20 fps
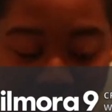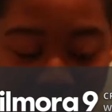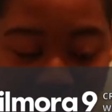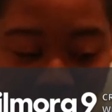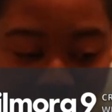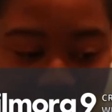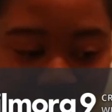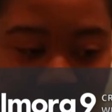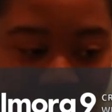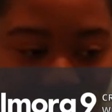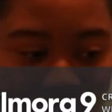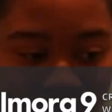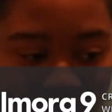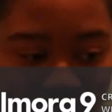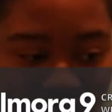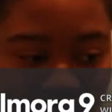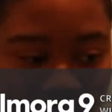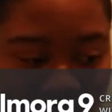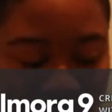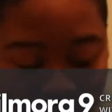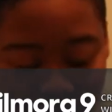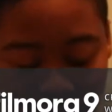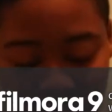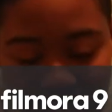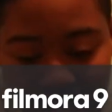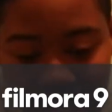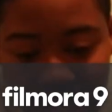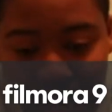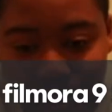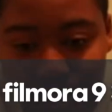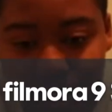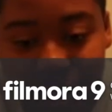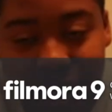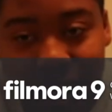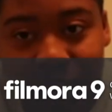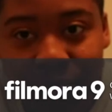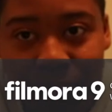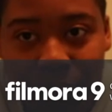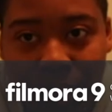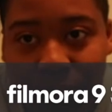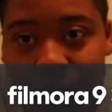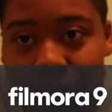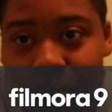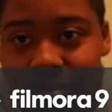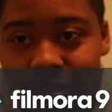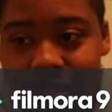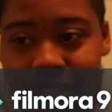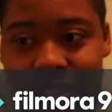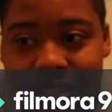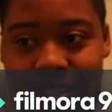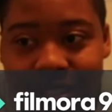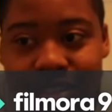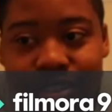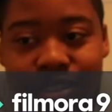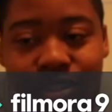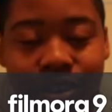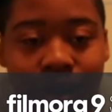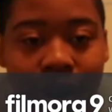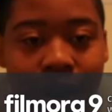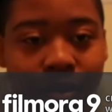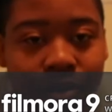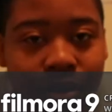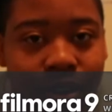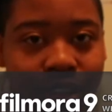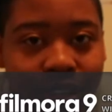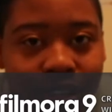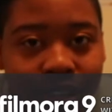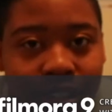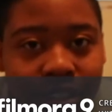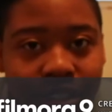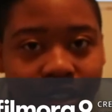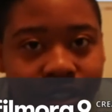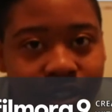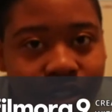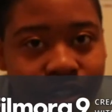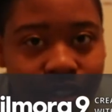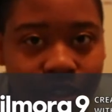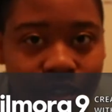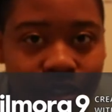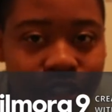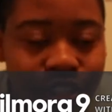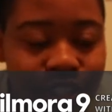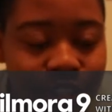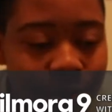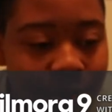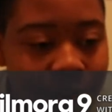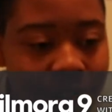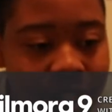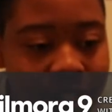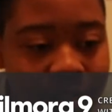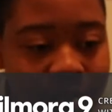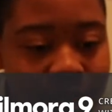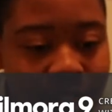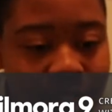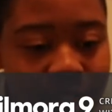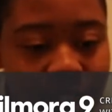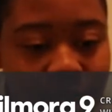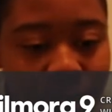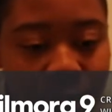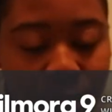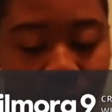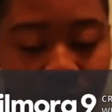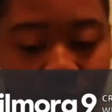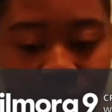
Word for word: I think it looks fine right now, but my mom doesn't, so I'm gonna do what she wants me to do.